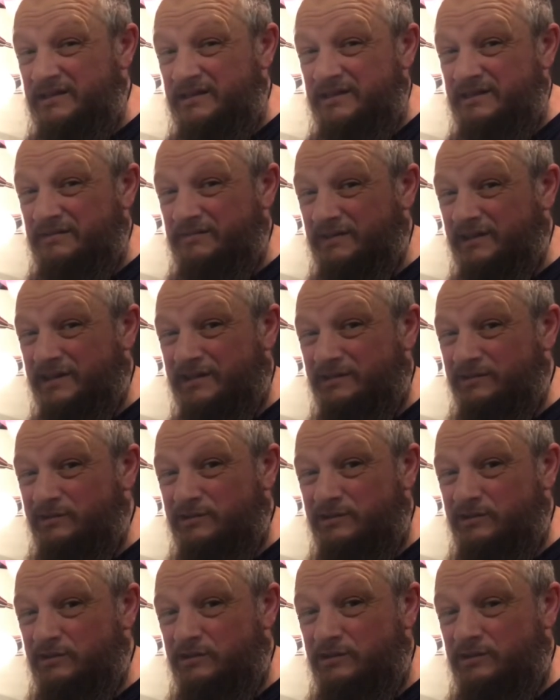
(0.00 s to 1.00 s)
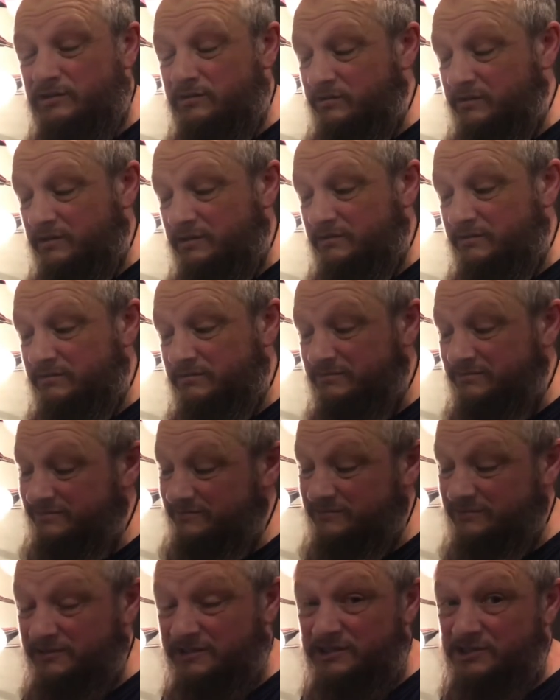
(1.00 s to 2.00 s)
If I could do it, you can do it?
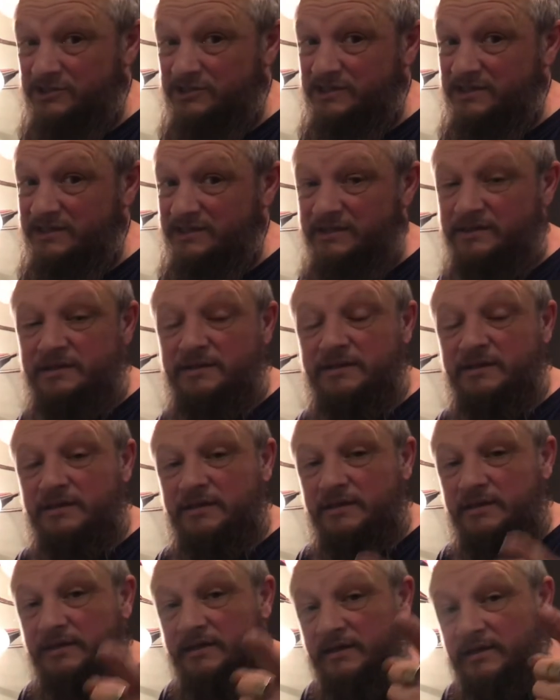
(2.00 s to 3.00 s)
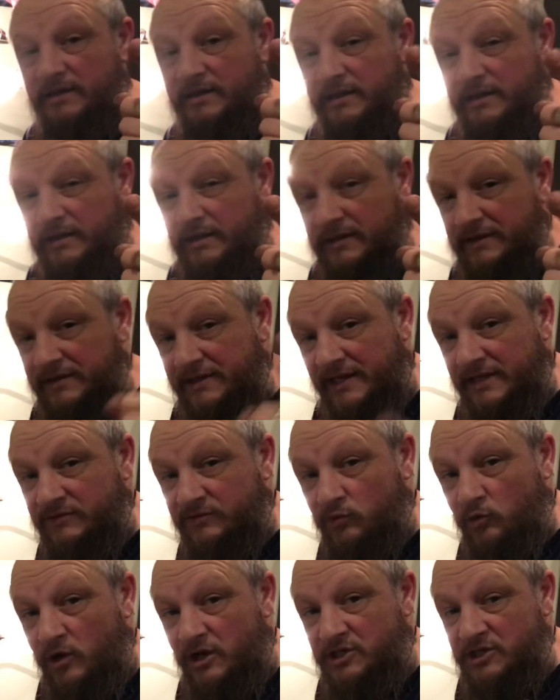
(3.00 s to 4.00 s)
Well, I just did it. Thanks for
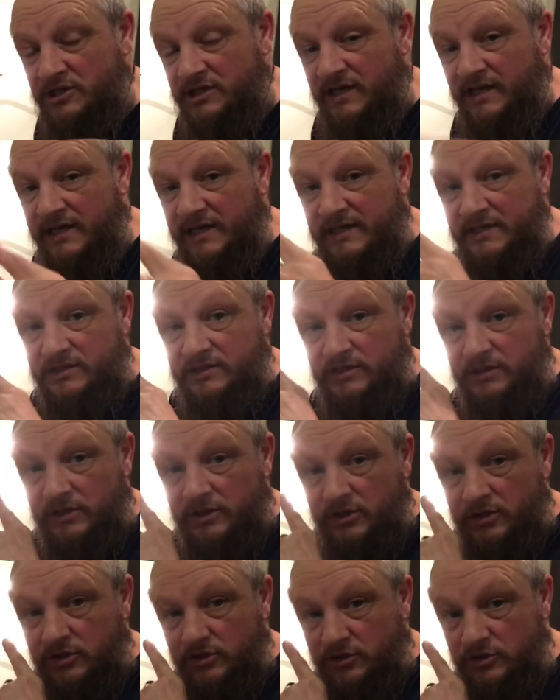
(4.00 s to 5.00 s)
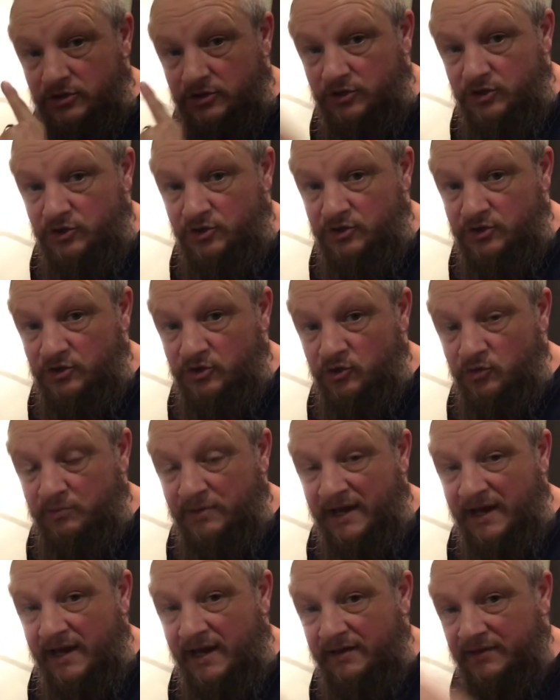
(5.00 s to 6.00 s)
watching, guys. Choose your own
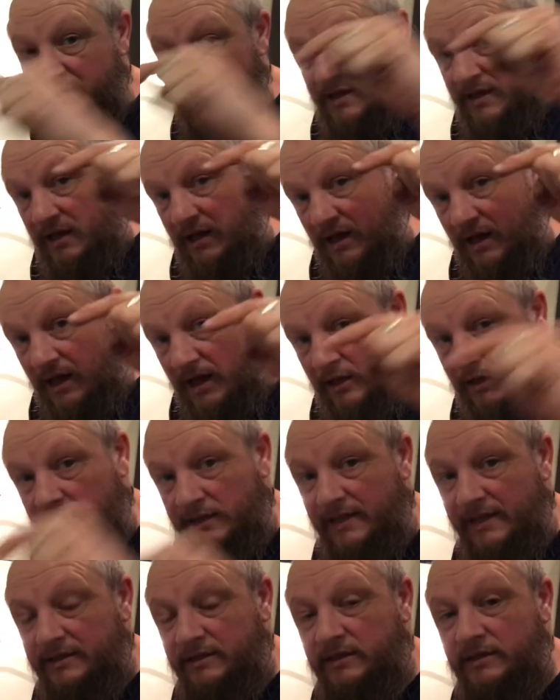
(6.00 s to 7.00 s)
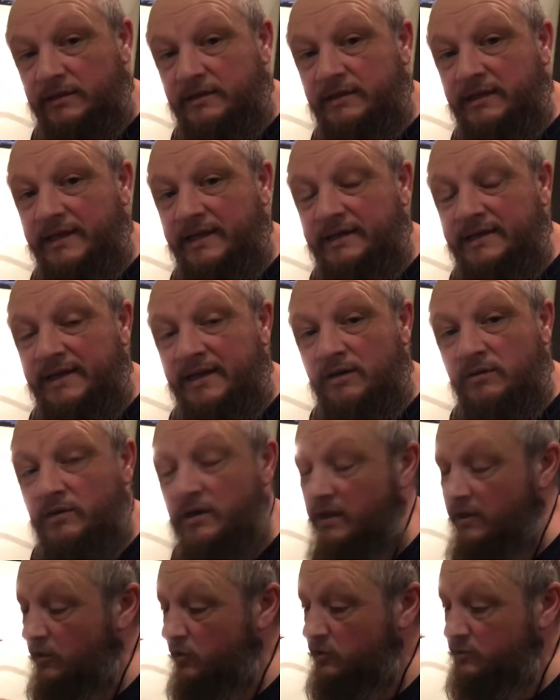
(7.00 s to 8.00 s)
path. I'll let the link down.
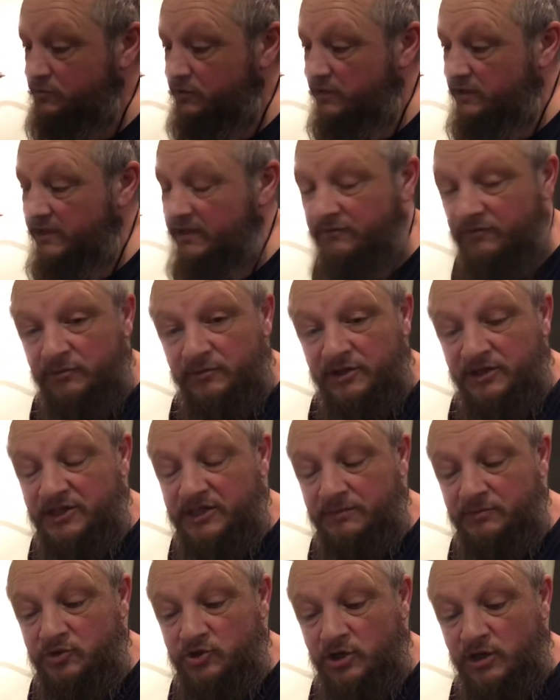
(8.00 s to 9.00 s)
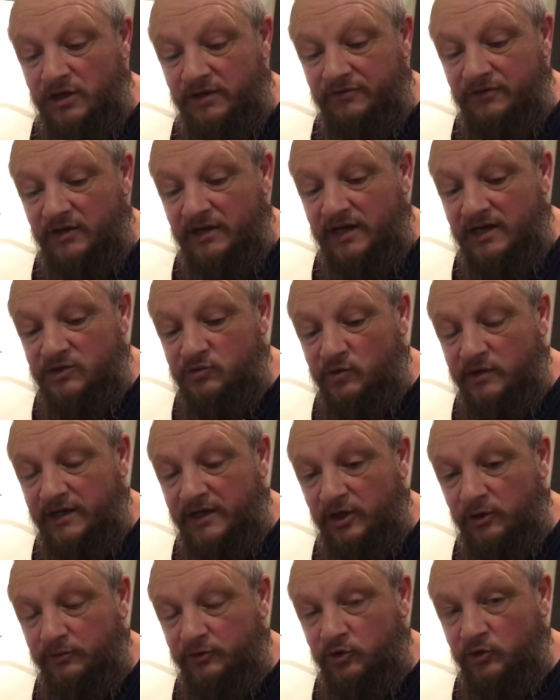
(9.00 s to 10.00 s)
I always put a link from the tip jar if you guys want to
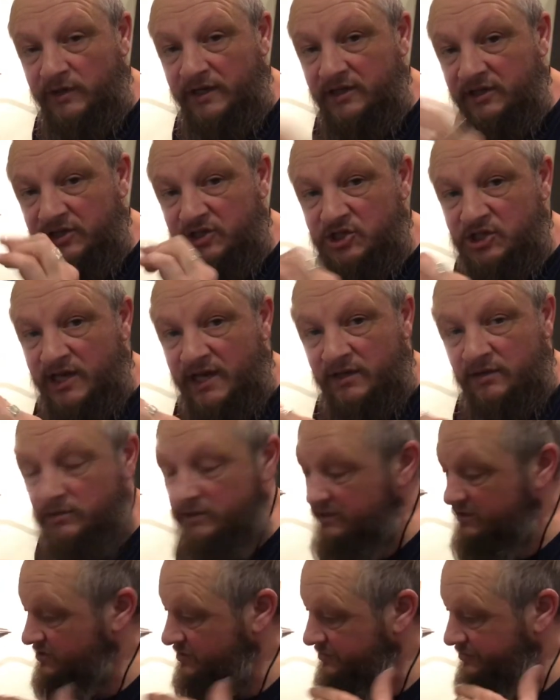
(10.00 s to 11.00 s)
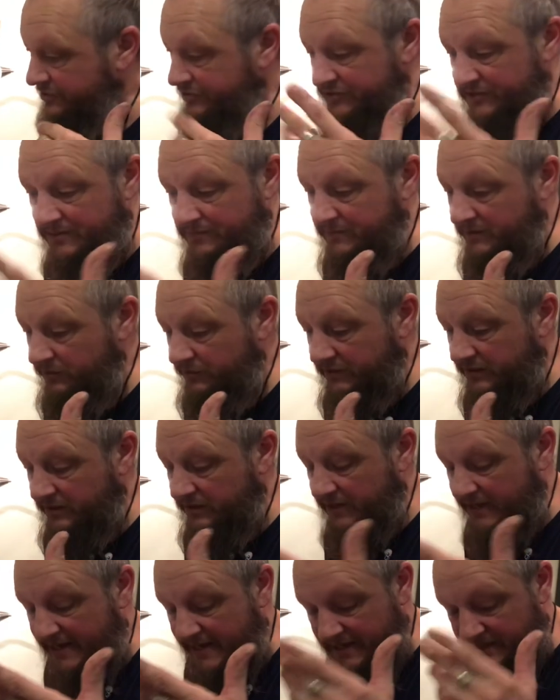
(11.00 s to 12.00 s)
help donate to the channel. It's just something out there
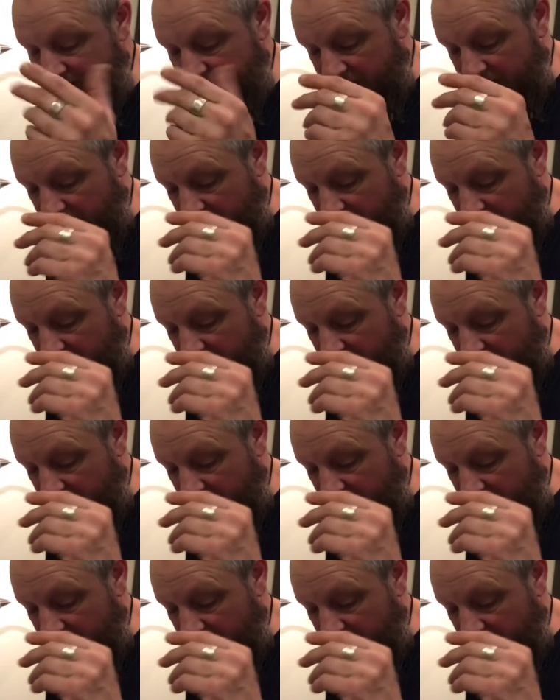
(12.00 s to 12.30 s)
to ask.